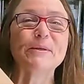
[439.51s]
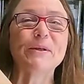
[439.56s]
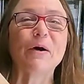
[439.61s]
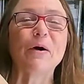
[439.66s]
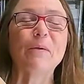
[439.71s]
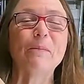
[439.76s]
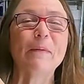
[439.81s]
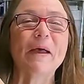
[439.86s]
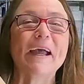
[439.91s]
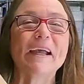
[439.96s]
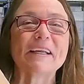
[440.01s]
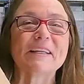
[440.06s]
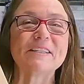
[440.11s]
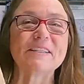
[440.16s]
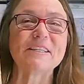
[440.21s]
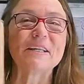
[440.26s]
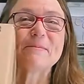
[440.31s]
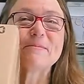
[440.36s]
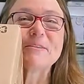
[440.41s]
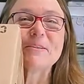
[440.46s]
one all
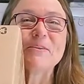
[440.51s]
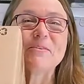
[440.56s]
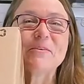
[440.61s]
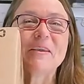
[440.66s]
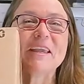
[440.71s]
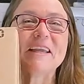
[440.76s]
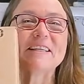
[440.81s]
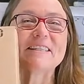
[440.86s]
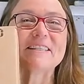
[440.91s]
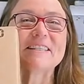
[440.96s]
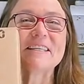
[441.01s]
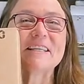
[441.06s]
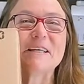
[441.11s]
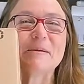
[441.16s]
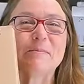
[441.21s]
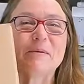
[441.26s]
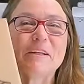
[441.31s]
packaged up so you can't see it,